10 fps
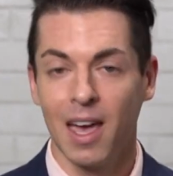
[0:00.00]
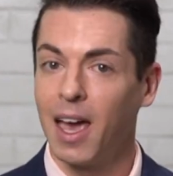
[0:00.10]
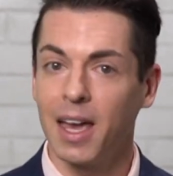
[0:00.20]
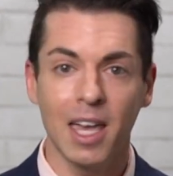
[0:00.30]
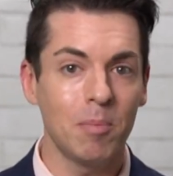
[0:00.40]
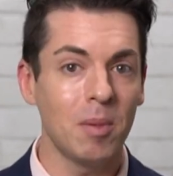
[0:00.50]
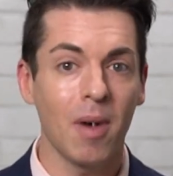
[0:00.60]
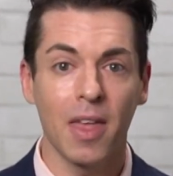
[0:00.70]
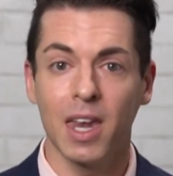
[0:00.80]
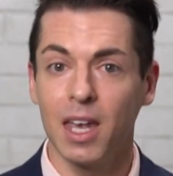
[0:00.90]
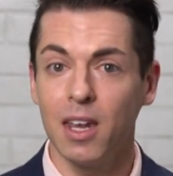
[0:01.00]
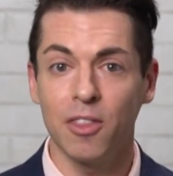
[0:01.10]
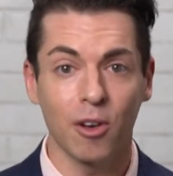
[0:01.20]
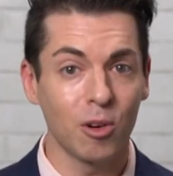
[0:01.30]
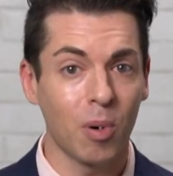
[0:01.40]
And keep in mind that any
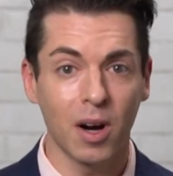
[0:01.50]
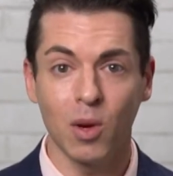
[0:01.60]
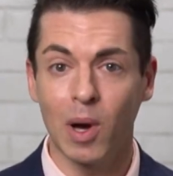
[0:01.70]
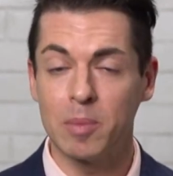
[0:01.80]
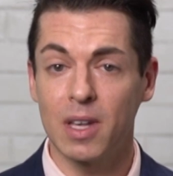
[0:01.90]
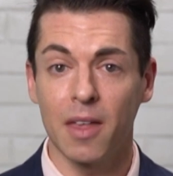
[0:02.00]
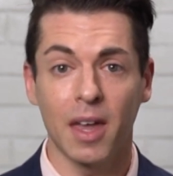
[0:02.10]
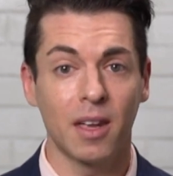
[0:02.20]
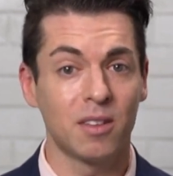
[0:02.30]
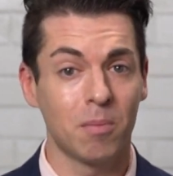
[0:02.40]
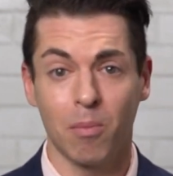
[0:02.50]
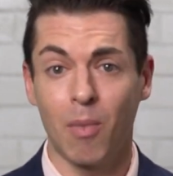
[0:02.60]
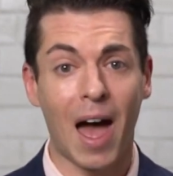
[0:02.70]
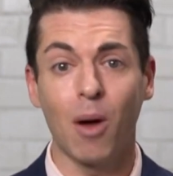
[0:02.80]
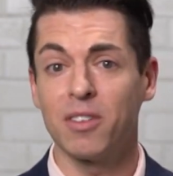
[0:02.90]
third-party website that is
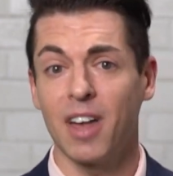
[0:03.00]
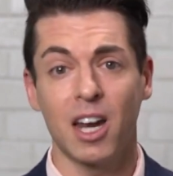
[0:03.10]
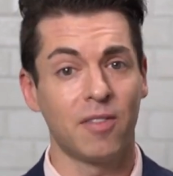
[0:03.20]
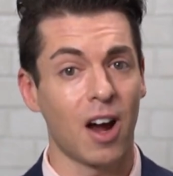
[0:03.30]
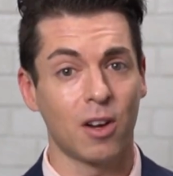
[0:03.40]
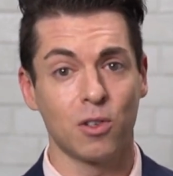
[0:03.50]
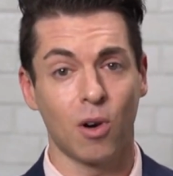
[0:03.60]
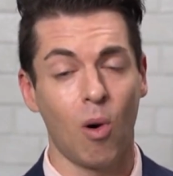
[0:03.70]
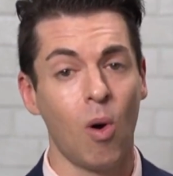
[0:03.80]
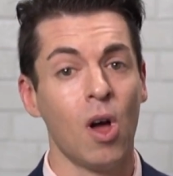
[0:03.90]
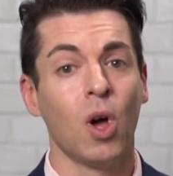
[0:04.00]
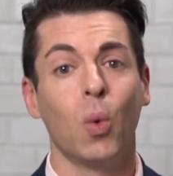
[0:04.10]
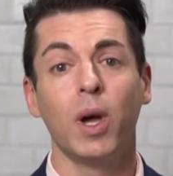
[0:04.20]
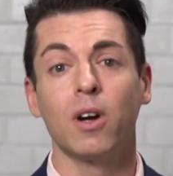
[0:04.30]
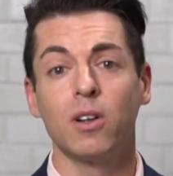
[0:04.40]
outside of our control,
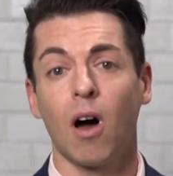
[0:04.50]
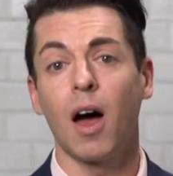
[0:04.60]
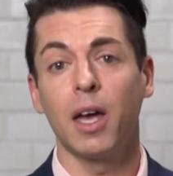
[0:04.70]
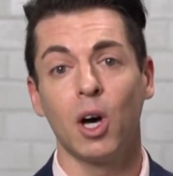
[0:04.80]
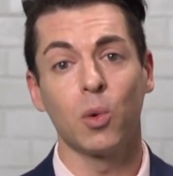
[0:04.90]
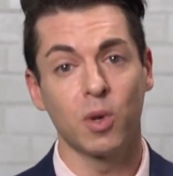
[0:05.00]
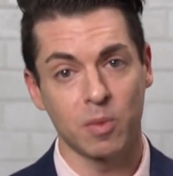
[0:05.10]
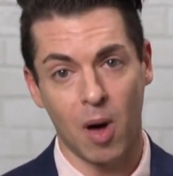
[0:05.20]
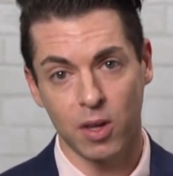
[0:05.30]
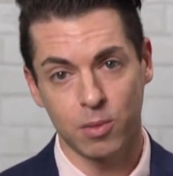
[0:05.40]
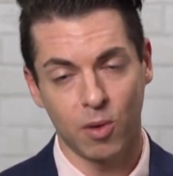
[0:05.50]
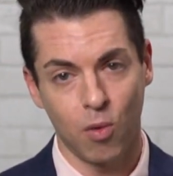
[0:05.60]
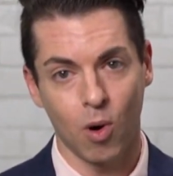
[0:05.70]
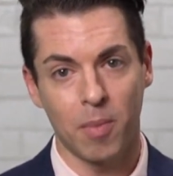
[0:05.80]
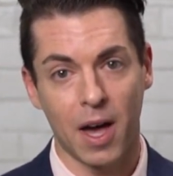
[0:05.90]
we are not held responsible
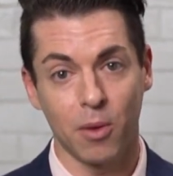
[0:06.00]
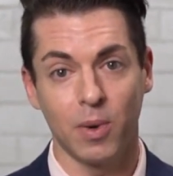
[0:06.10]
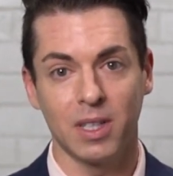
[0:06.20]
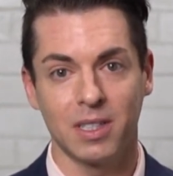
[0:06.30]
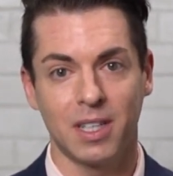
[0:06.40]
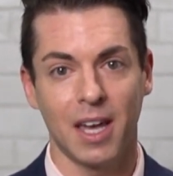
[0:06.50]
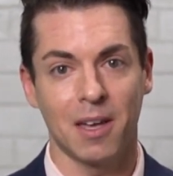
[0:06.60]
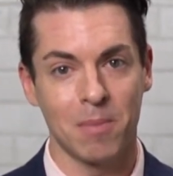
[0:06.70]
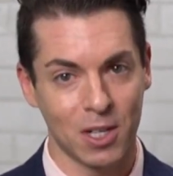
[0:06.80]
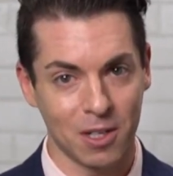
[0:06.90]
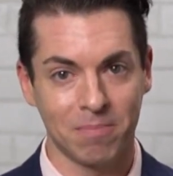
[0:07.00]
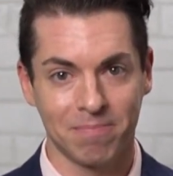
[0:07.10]
for by the Real Estate Commission.